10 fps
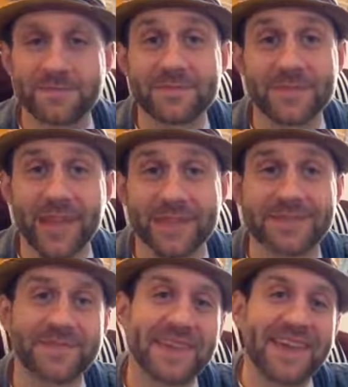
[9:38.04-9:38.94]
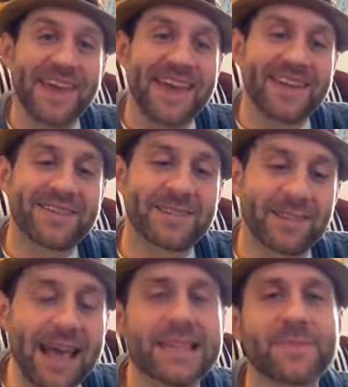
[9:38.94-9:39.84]
Thanks. And
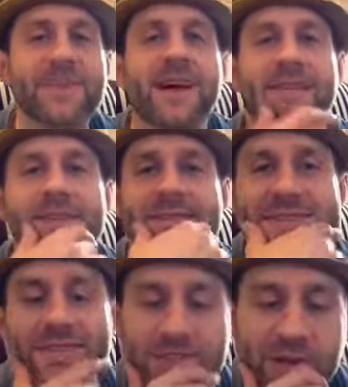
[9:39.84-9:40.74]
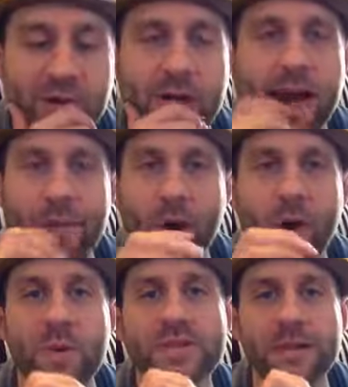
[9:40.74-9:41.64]
last but not least, I'm
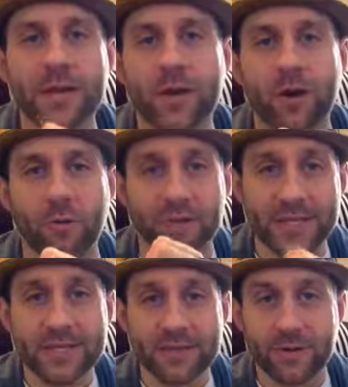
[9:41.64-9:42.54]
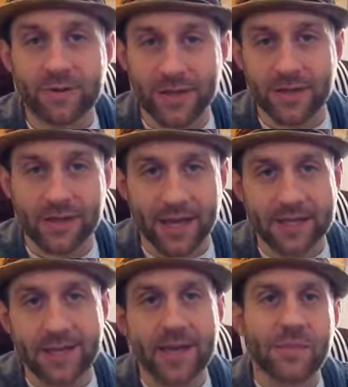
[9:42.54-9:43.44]
always here to help. Please don't forget that.
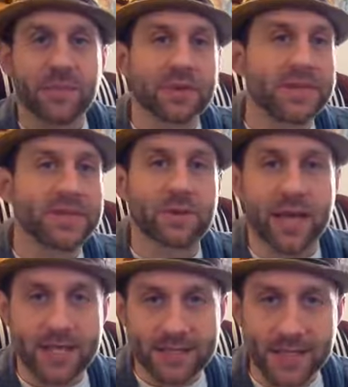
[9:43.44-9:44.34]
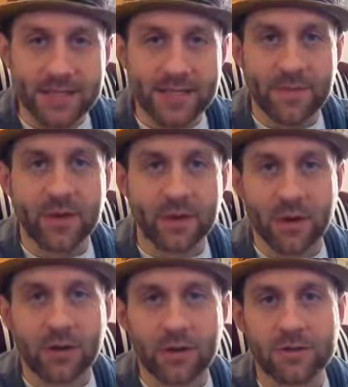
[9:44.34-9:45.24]
Please don't hesitate to give me a
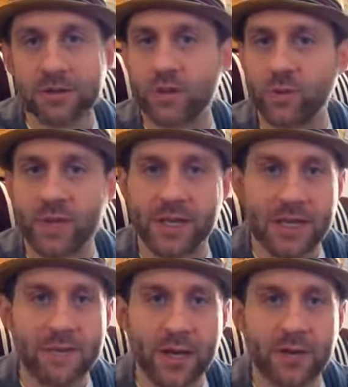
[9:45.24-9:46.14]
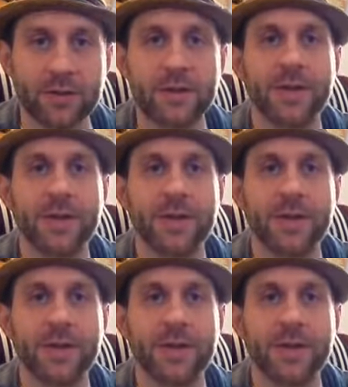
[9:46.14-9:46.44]
call, shoot me an email,